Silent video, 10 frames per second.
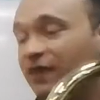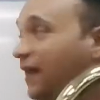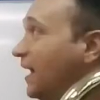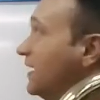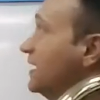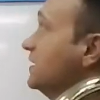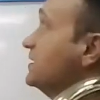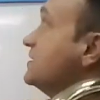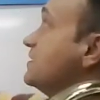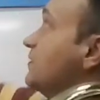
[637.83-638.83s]
that
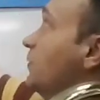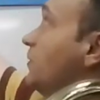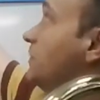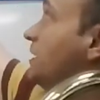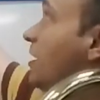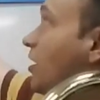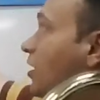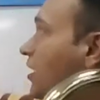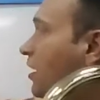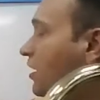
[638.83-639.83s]
is what we
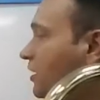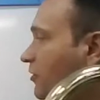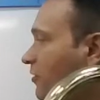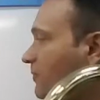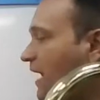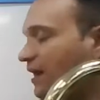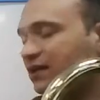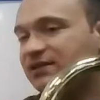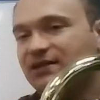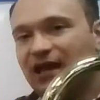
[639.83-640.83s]
call our
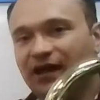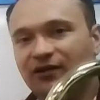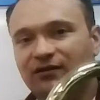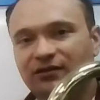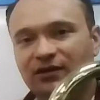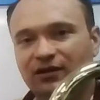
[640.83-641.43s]
chromatic scale.